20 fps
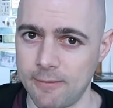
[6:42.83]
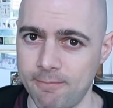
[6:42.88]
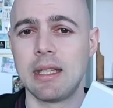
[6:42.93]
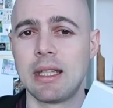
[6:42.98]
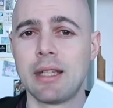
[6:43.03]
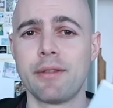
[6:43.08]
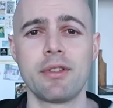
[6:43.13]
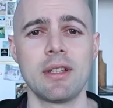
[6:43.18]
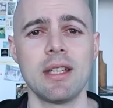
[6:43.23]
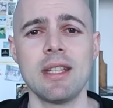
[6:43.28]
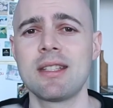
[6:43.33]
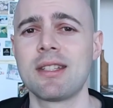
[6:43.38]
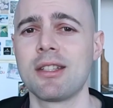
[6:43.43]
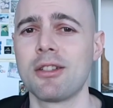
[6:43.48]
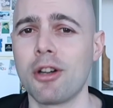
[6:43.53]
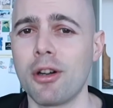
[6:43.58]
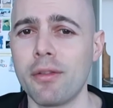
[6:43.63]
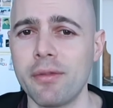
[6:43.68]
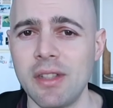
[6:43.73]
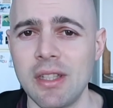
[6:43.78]
And if it
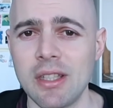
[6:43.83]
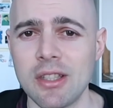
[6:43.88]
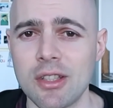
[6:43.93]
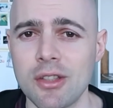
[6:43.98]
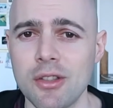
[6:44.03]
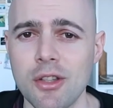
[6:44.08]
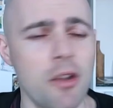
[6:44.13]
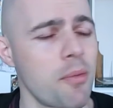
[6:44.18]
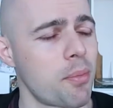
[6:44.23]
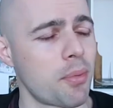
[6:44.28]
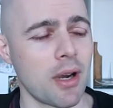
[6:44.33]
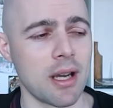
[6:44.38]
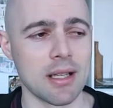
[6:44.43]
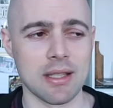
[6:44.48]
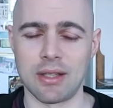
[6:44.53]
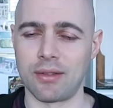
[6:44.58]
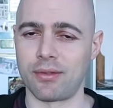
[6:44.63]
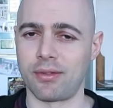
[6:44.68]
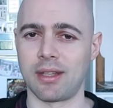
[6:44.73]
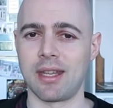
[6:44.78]
isn't obvious, no
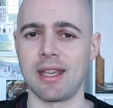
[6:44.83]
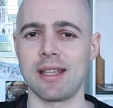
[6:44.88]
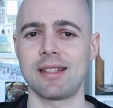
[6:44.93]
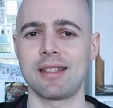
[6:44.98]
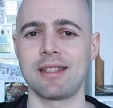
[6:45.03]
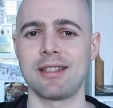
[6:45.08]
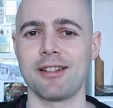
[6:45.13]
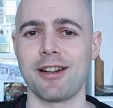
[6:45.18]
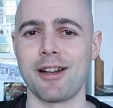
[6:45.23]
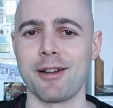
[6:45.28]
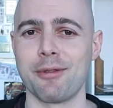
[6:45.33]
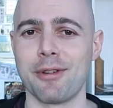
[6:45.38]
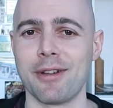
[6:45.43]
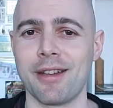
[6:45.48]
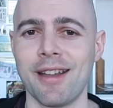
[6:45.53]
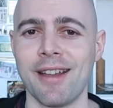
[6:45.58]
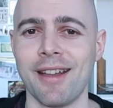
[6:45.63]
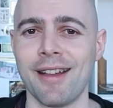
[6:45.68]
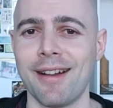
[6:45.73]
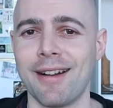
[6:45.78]
prizes for guessing. I
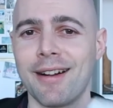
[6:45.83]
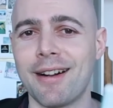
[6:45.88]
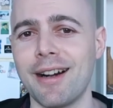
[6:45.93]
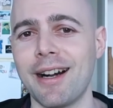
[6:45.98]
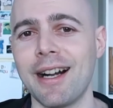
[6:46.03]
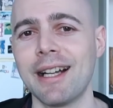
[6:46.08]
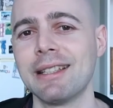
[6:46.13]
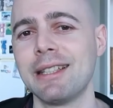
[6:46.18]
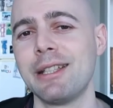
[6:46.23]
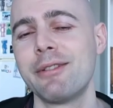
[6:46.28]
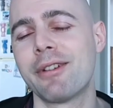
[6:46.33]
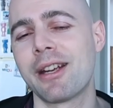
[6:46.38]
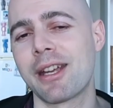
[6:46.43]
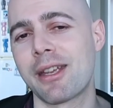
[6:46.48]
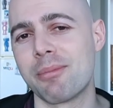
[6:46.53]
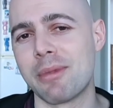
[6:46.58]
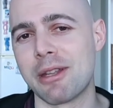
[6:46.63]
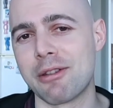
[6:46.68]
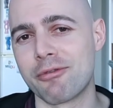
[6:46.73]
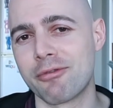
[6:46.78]
would highly
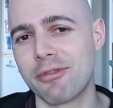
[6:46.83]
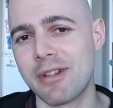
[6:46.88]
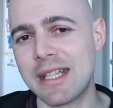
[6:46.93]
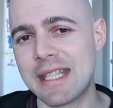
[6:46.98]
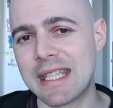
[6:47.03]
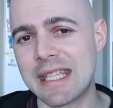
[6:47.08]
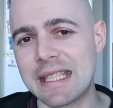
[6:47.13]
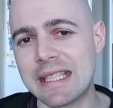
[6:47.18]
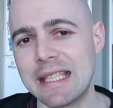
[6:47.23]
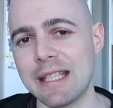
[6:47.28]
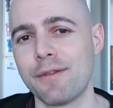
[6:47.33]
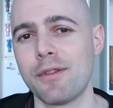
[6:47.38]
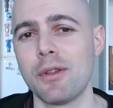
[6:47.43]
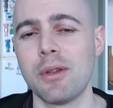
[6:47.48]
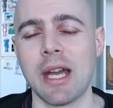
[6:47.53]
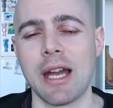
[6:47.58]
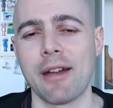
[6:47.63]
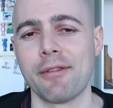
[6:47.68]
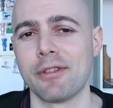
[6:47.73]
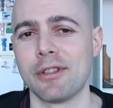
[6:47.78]
recommend reading it if you
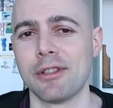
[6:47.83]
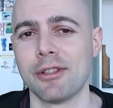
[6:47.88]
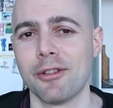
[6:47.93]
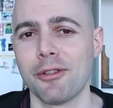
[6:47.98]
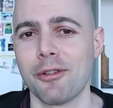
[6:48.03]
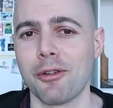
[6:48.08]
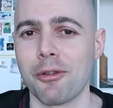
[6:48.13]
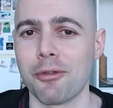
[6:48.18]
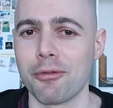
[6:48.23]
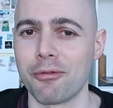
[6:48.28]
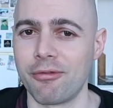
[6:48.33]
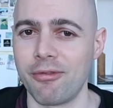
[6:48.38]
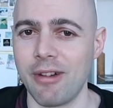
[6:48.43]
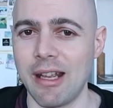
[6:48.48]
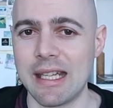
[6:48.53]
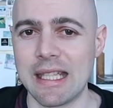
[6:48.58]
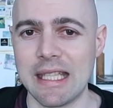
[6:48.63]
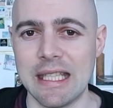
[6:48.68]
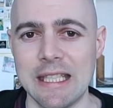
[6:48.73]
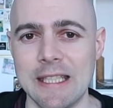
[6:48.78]
haven't
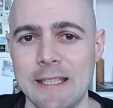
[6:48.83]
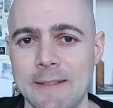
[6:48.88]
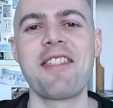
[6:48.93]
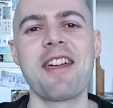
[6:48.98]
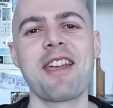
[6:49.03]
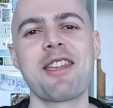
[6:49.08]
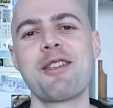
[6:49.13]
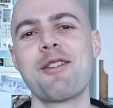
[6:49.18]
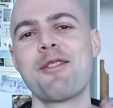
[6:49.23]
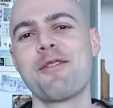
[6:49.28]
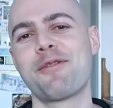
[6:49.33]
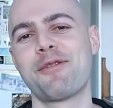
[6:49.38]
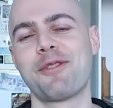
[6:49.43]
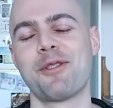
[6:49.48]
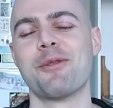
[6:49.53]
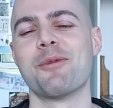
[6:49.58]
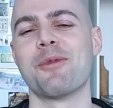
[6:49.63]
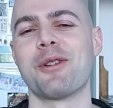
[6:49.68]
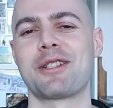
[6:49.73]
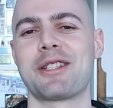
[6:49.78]
already. Thank you
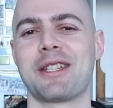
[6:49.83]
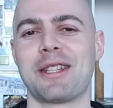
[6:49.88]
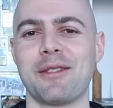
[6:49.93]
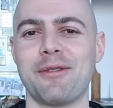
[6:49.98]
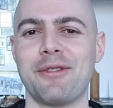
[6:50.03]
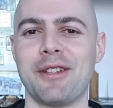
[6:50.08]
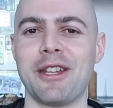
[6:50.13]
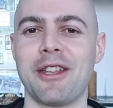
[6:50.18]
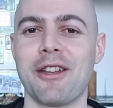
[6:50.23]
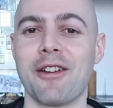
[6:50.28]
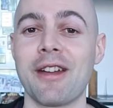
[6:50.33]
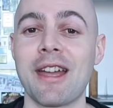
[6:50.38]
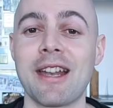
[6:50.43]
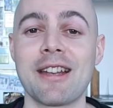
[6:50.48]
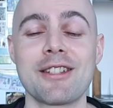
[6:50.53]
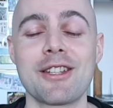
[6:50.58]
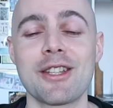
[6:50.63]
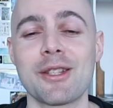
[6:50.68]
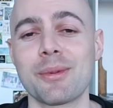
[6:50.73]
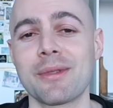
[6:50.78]
for watching the video,
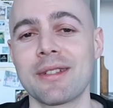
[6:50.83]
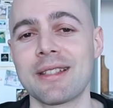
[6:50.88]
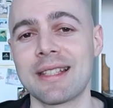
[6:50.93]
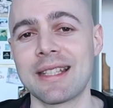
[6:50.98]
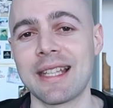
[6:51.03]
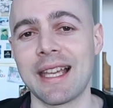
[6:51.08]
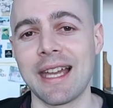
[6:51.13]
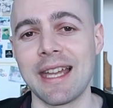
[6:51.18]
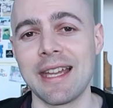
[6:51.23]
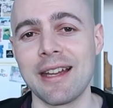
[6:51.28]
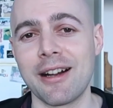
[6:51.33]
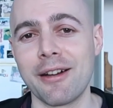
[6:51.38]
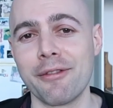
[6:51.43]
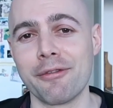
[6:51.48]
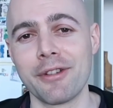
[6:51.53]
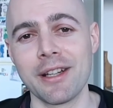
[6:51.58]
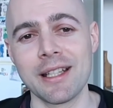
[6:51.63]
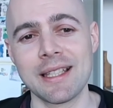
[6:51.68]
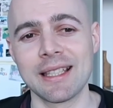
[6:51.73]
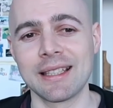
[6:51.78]
and I just want to say
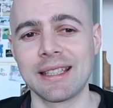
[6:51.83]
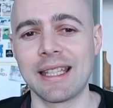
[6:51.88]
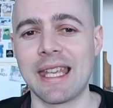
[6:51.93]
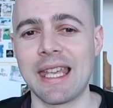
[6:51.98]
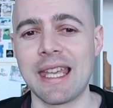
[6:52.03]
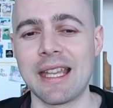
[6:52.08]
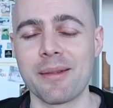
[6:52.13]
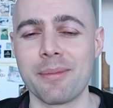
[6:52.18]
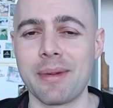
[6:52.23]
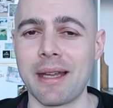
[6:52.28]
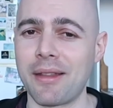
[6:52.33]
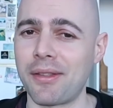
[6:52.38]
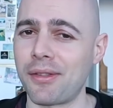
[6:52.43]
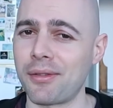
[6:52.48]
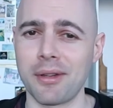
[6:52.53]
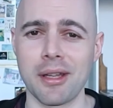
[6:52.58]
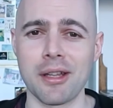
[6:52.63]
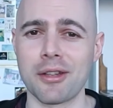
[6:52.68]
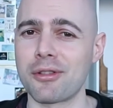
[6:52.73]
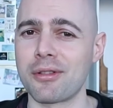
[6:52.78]
I've recently hit about
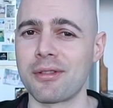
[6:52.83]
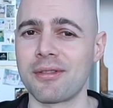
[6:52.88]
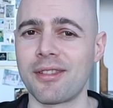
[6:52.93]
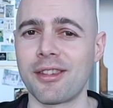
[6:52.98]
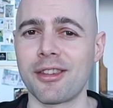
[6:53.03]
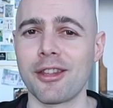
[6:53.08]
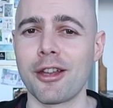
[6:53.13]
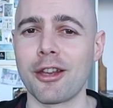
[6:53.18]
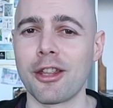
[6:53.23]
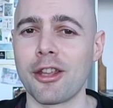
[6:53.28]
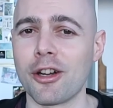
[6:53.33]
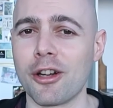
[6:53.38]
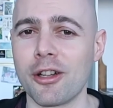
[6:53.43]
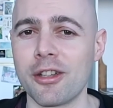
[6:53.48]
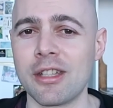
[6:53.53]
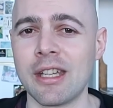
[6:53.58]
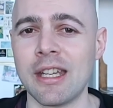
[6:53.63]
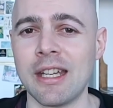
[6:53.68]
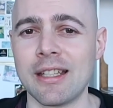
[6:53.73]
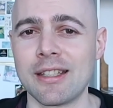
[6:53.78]
330
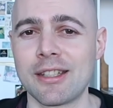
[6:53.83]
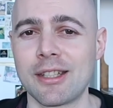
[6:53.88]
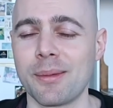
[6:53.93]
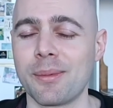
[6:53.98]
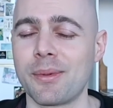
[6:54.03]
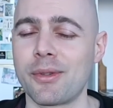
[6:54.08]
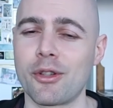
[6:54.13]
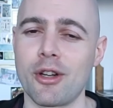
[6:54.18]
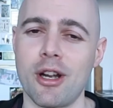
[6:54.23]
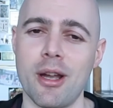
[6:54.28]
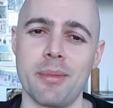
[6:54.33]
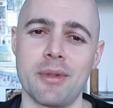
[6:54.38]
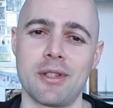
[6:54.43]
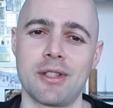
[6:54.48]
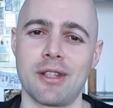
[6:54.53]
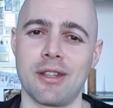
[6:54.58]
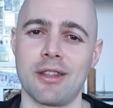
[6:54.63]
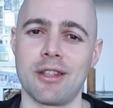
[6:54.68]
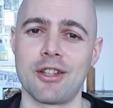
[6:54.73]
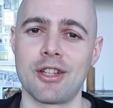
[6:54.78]
odd
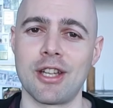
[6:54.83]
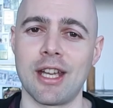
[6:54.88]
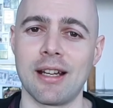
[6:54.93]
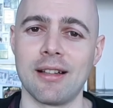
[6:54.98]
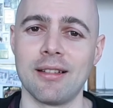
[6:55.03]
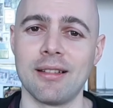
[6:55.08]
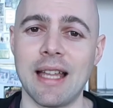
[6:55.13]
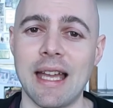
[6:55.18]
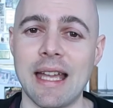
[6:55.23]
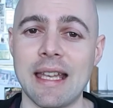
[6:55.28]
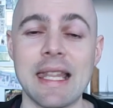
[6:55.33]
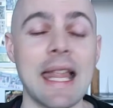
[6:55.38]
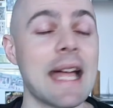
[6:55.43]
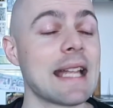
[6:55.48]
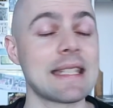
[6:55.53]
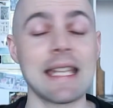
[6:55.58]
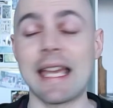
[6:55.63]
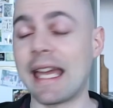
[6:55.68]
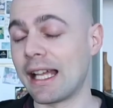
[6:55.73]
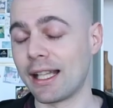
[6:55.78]
subscribers to the channel, and
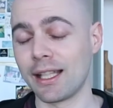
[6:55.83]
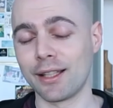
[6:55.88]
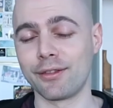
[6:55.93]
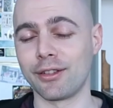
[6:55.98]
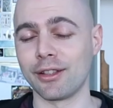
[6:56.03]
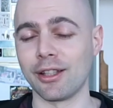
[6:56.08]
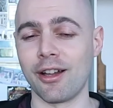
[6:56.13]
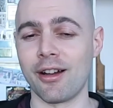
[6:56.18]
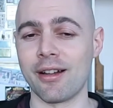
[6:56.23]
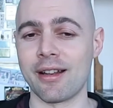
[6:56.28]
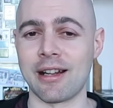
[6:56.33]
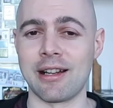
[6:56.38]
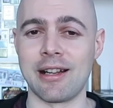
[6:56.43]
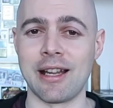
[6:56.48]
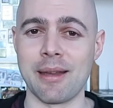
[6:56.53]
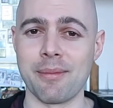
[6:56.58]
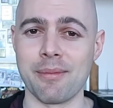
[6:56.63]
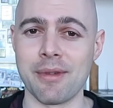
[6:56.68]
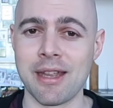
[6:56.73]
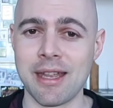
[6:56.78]
that's a hell of a lot, and
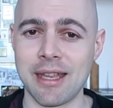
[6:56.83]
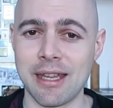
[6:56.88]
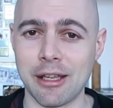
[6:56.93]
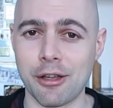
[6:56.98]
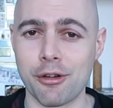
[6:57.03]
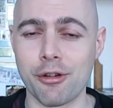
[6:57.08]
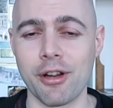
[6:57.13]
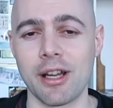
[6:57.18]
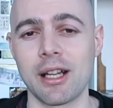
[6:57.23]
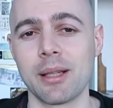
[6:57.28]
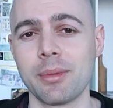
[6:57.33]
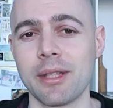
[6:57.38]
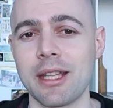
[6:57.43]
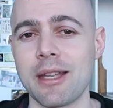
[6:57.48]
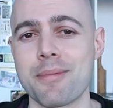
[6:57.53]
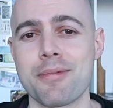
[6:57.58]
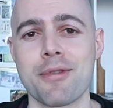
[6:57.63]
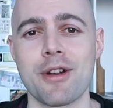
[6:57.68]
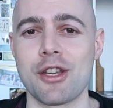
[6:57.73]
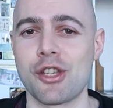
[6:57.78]
I'm incredibly
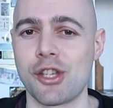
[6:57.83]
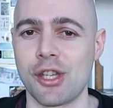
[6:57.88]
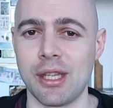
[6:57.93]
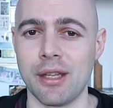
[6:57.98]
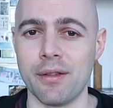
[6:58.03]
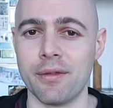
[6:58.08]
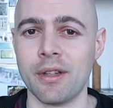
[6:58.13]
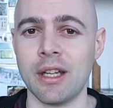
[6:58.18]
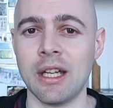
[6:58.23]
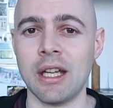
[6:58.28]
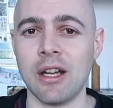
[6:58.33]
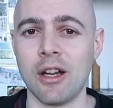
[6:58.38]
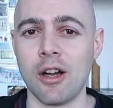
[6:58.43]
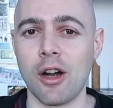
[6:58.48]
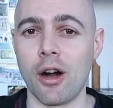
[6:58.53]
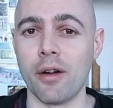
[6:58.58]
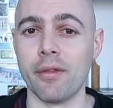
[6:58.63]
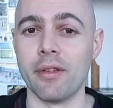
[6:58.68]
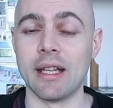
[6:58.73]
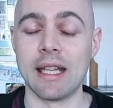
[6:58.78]
appreciative
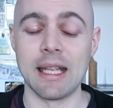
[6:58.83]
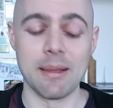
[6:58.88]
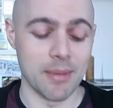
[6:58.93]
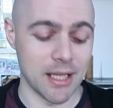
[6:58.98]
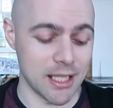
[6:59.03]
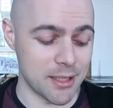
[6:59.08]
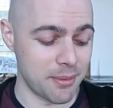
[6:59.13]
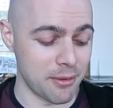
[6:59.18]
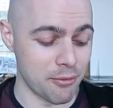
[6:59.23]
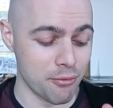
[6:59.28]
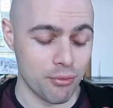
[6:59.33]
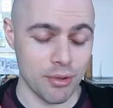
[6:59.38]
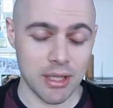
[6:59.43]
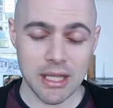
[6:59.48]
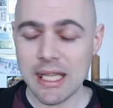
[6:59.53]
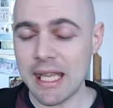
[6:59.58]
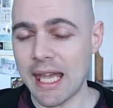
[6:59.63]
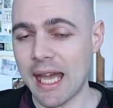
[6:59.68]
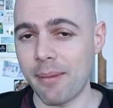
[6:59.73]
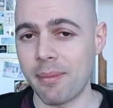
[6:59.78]
of it. It makes me
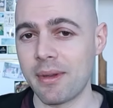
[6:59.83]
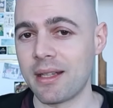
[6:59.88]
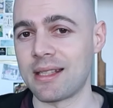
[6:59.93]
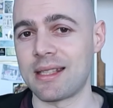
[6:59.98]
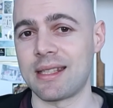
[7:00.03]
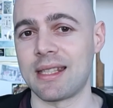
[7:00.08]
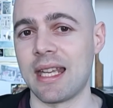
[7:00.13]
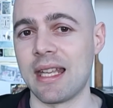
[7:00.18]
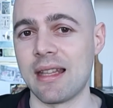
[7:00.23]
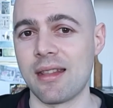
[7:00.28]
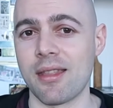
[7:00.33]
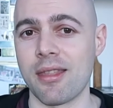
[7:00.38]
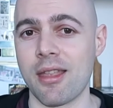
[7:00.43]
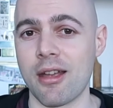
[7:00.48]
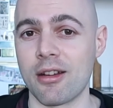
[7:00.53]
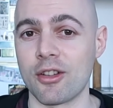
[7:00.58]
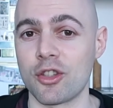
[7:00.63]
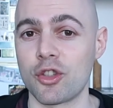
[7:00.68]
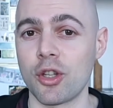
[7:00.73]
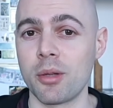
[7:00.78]
really happy to see that
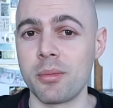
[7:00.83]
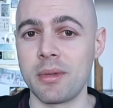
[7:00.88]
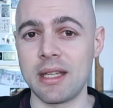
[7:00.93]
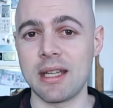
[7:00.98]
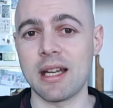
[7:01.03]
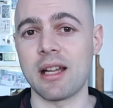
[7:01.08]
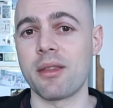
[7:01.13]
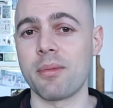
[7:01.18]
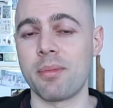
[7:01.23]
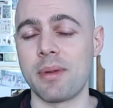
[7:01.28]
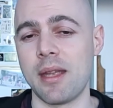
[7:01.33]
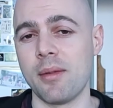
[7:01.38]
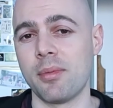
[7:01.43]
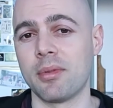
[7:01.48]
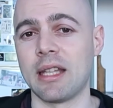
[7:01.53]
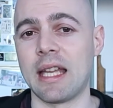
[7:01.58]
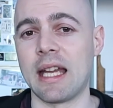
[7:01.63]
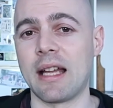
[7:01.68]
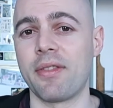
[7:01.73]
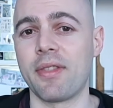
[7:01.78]
there are so many other
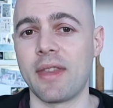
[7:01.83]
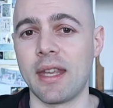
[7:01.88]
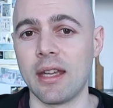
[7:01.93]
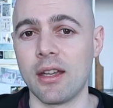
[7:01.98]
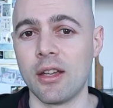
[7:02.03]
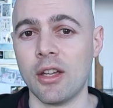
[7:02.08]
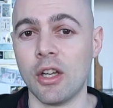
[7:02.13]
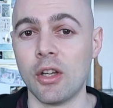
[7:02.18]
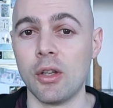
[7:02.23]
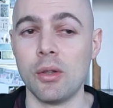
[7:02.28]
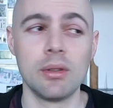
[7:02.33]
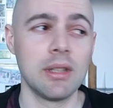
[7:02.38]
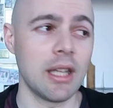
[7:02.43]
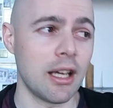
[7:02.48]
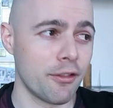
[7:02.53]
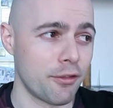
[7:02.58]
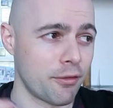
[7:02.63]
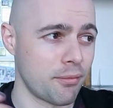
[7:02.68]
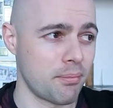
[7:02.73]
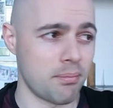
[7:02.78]
people out there who
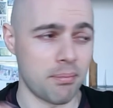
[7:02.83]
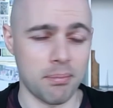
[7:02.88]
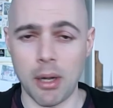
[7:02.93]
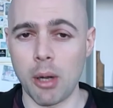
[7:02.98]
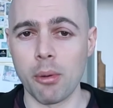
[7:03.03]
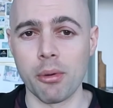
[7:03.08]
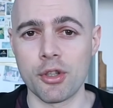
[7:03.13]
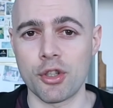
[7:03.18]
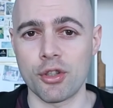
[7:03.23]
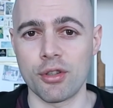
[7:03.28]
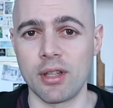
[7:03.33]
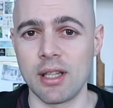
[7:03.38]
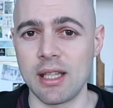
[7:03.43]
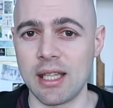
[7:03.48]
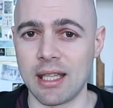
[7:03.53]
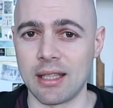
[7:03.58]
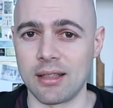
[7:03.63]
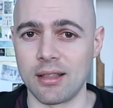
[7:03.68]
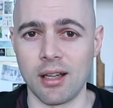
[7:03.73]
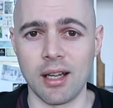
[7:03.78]
love
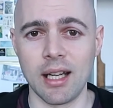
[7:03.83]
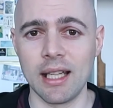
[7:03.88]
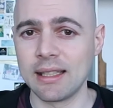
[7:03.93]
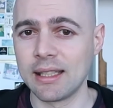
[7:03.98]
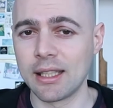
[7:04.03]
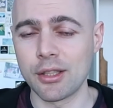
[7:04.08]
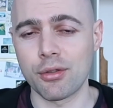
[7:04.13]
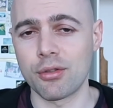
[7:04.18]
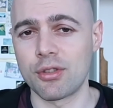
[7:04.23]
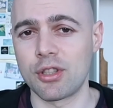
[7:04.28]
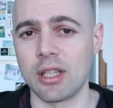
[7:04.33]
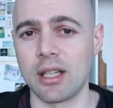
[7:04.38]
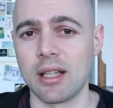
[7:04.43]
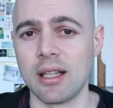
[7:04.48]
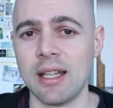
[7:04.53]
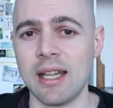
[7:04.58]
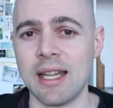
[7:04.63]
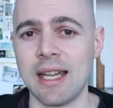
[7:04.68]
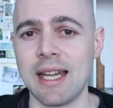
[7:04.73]
poetry and high literature